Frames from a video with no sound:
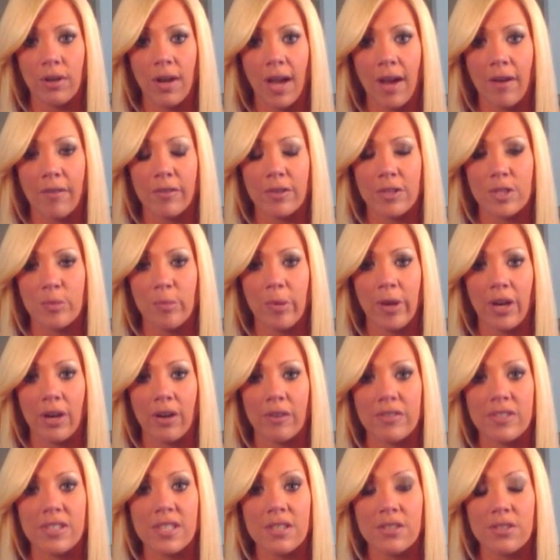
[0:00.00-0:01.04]
average pair
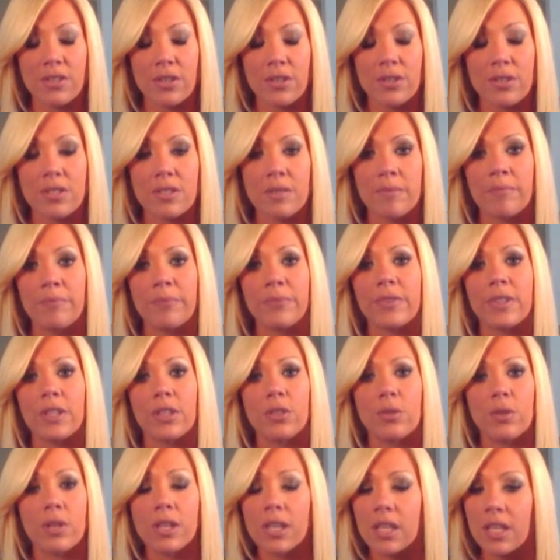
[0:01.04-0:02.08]
of scissors.
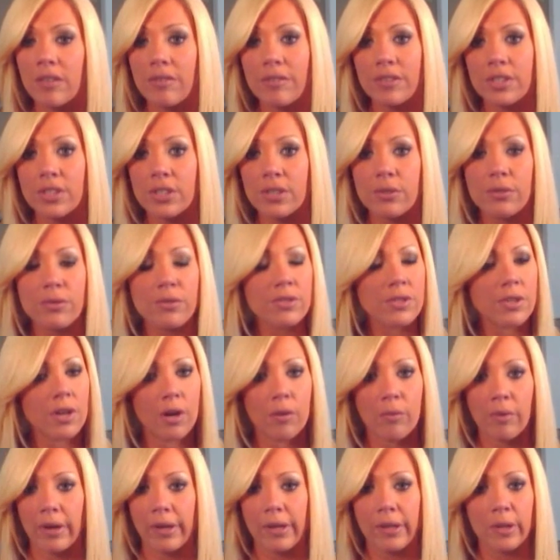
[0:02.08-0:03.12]
You can even use a
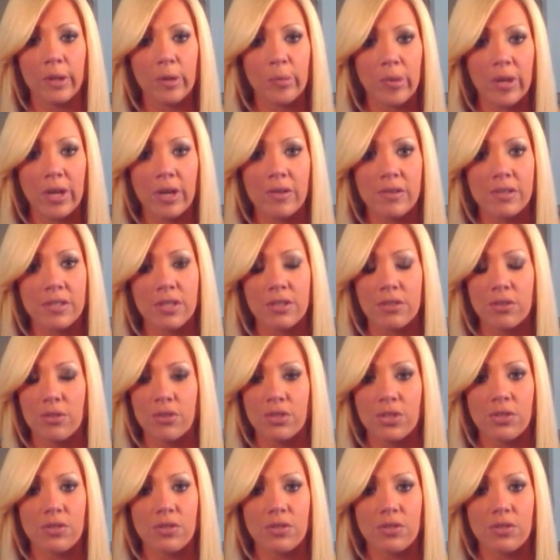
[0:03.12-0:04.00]
regular pair of scissors,